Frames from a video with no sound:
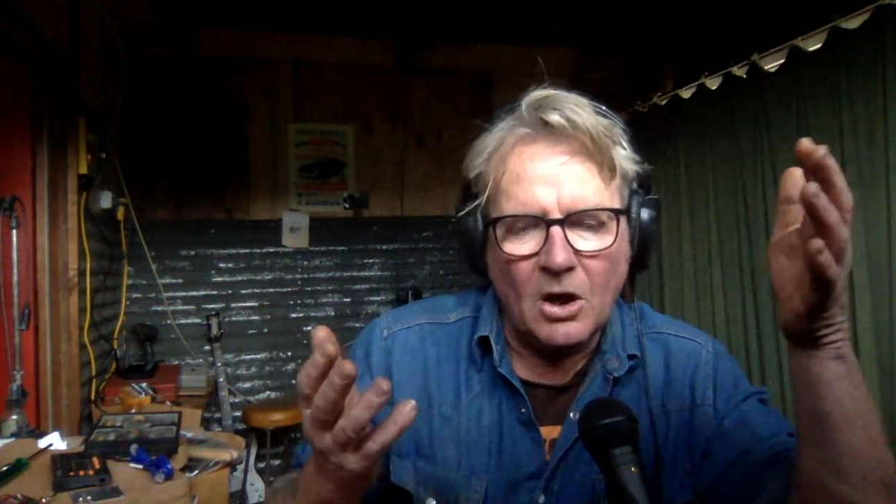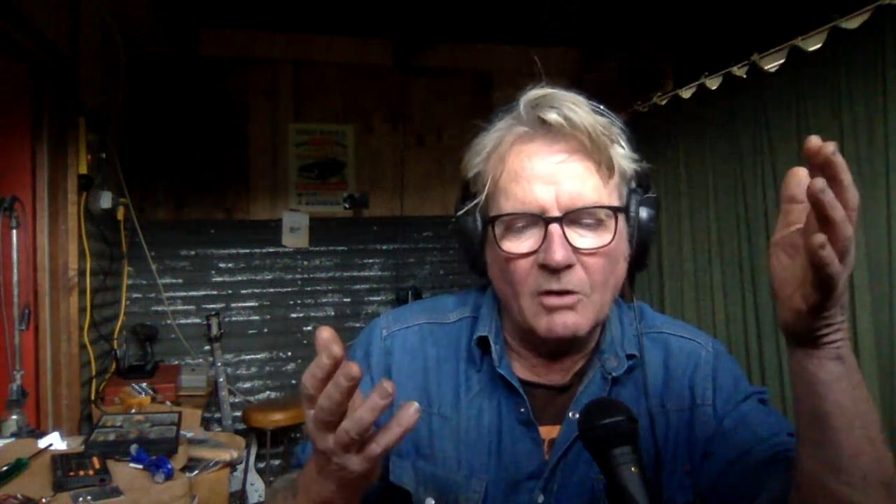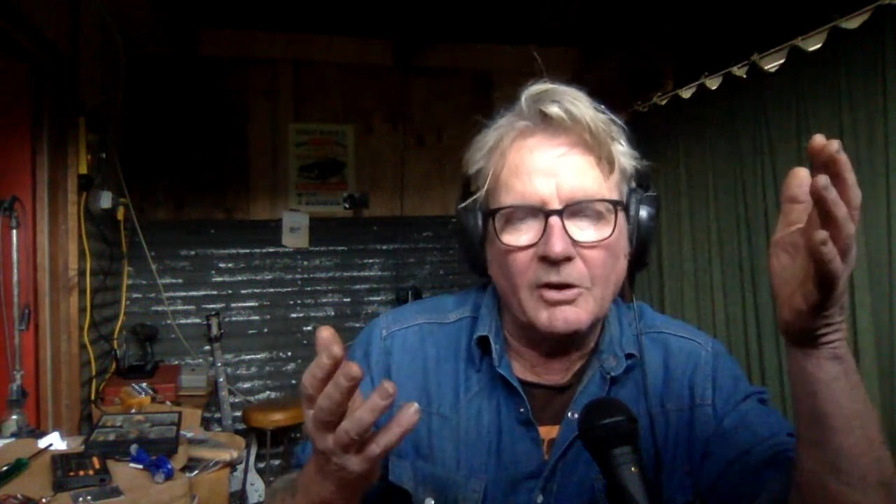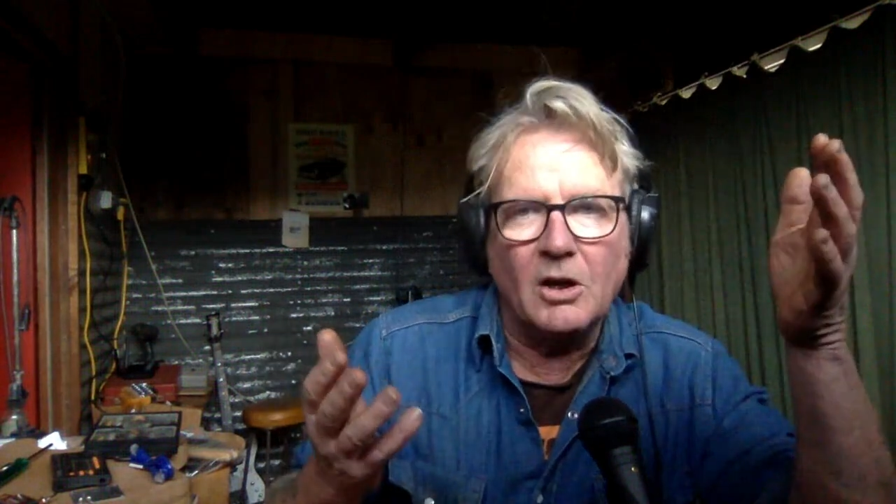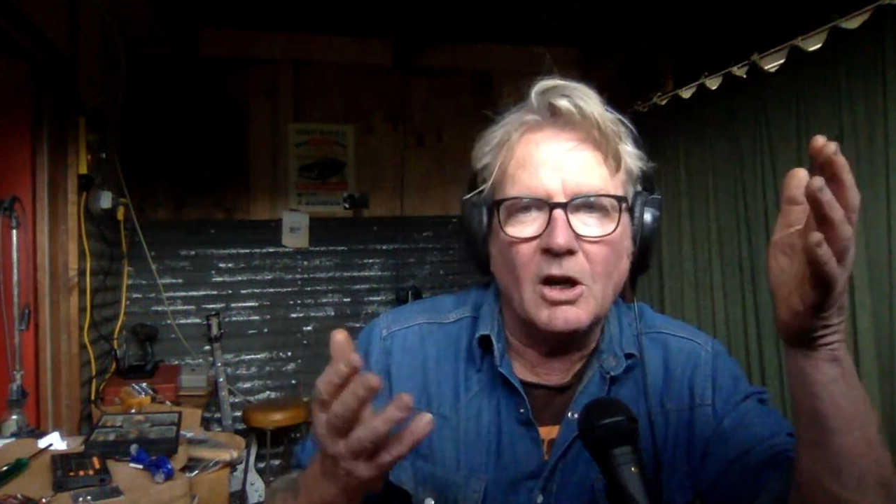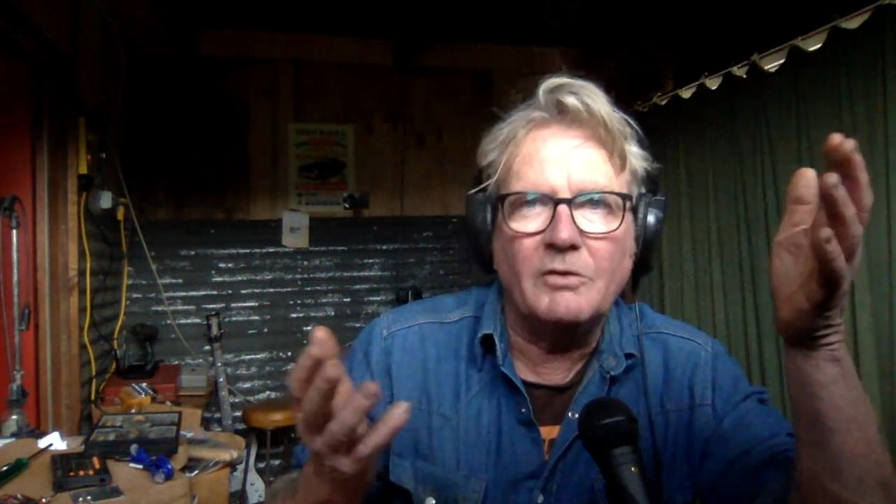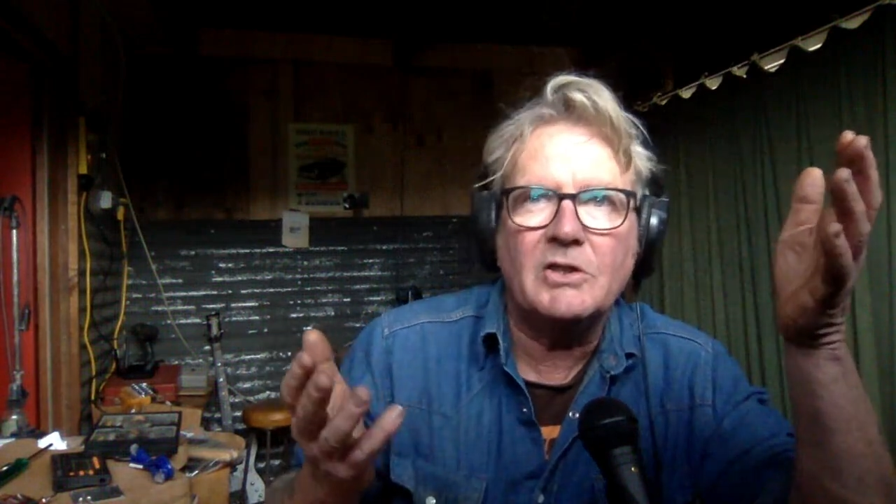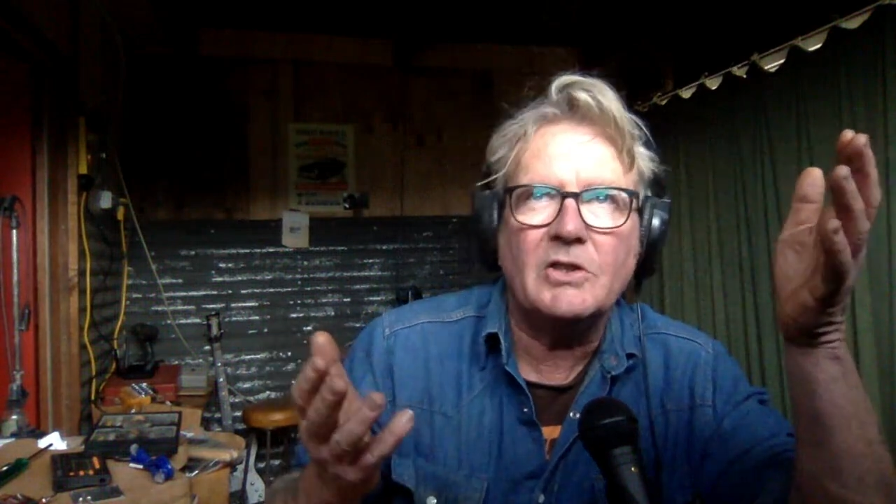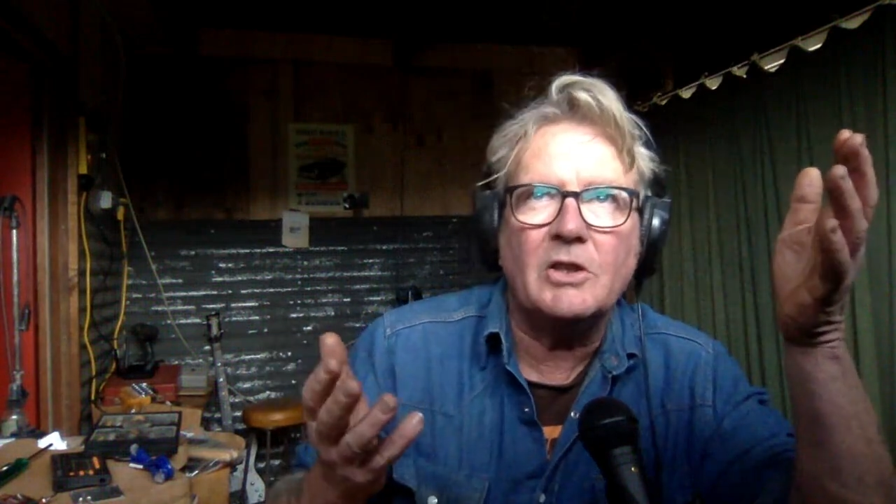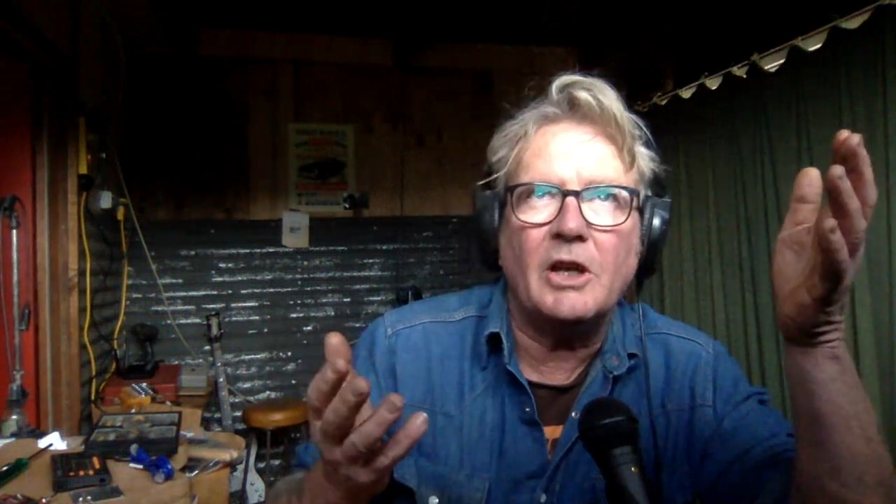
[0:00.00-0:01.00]

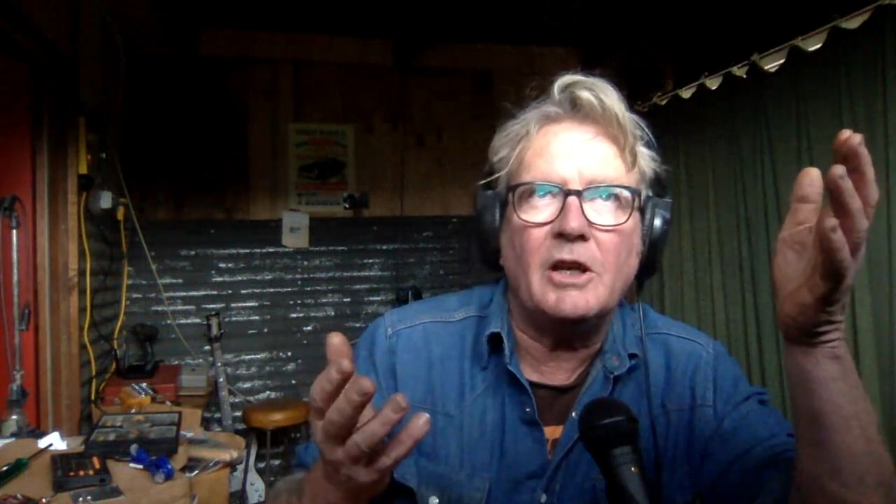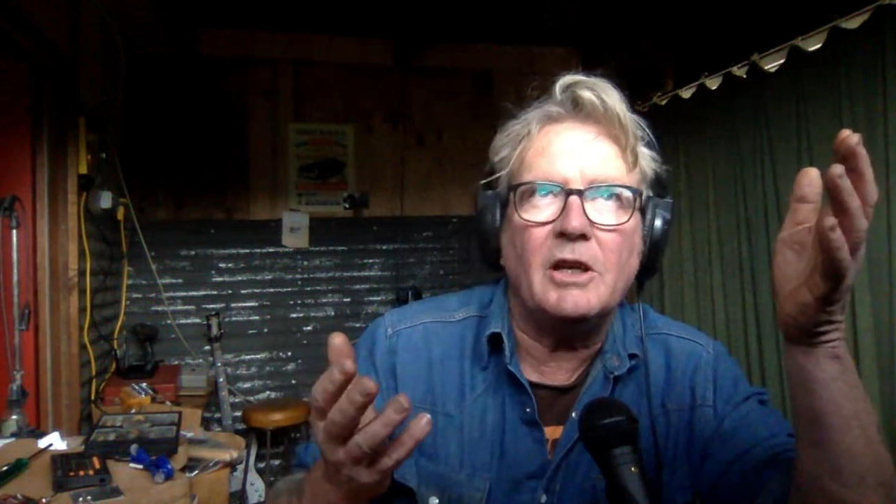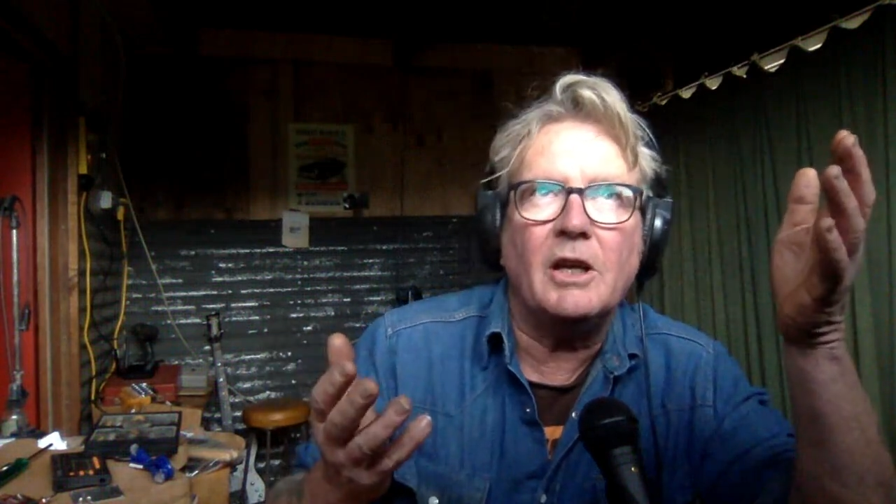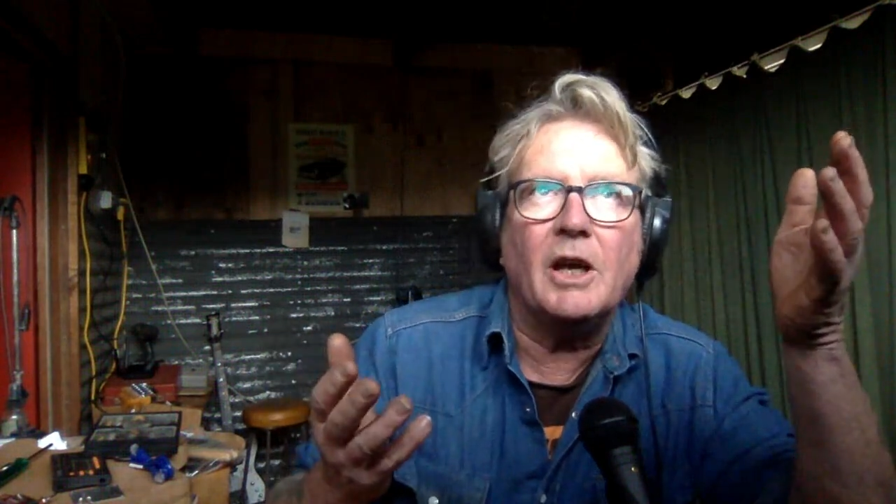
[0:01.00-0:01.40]
obviously then